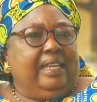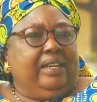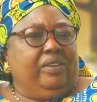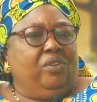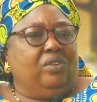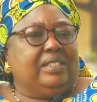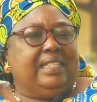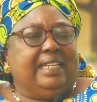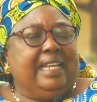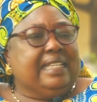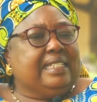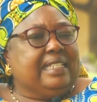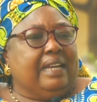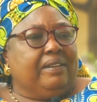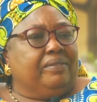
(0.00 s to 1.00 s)
not
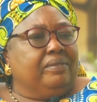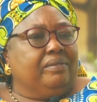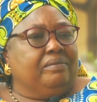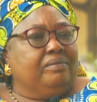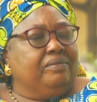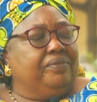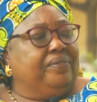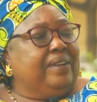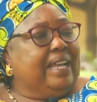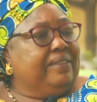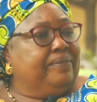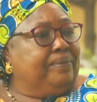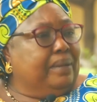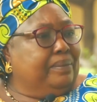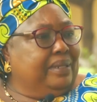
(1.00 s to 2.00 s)
less than
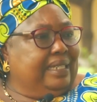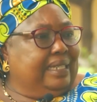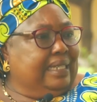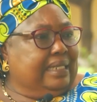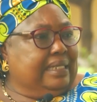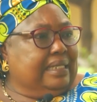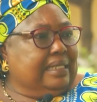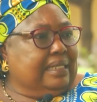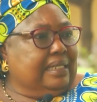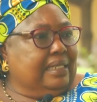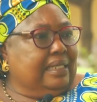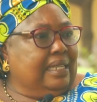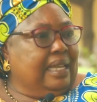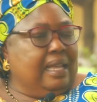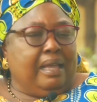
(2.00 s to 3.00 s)
5
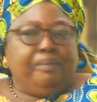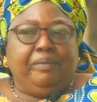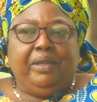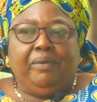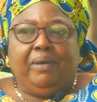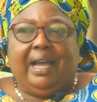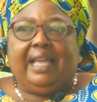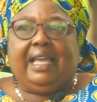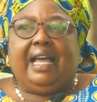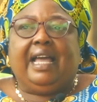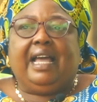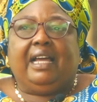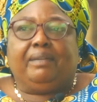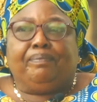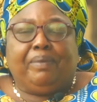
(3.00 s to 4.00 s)
publications. Meanwhile, I
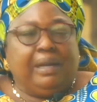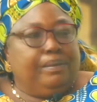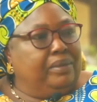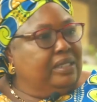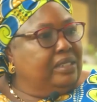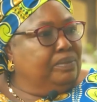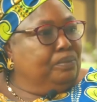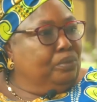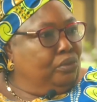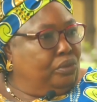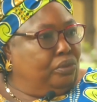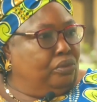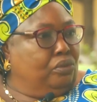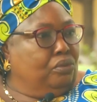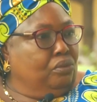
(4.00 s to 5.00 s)
had published
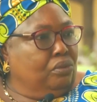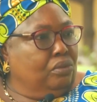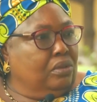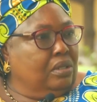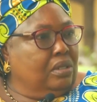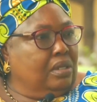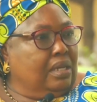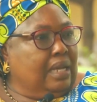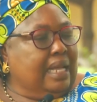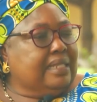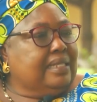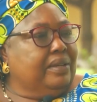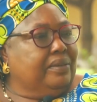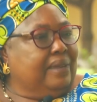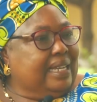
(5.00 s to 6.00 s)
books too.
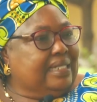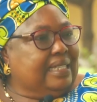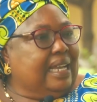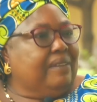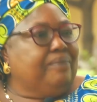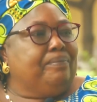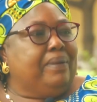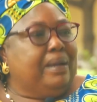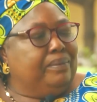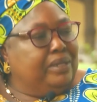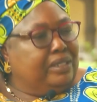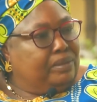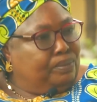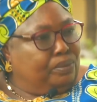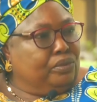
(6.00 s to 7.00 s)
As a writer, I've
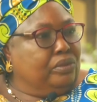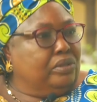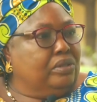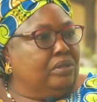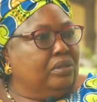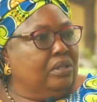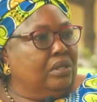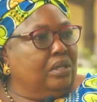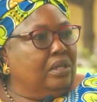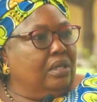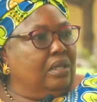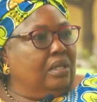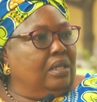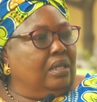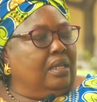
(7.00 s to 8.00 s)
published books.
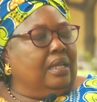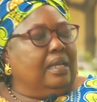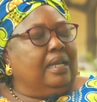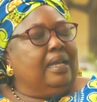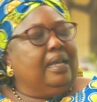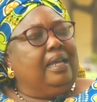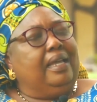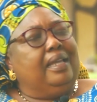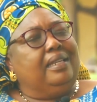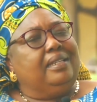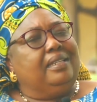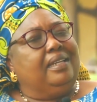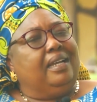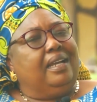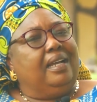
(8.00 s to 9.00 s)

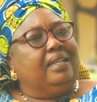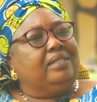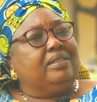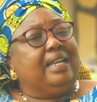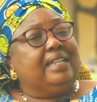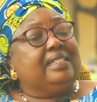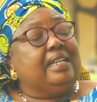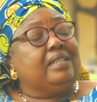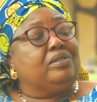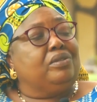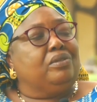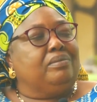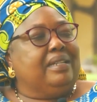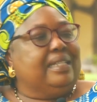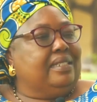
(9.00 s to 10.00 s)
And so I just
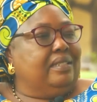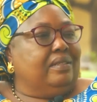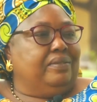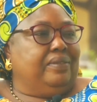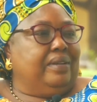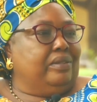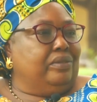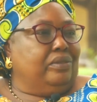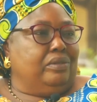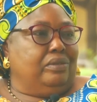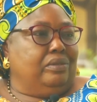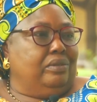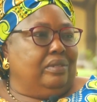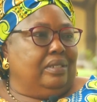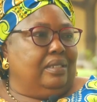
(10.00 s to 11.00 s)
told myself I will not
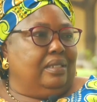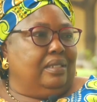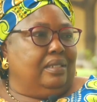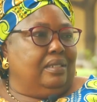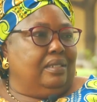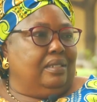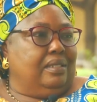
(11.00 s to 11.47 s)
do it.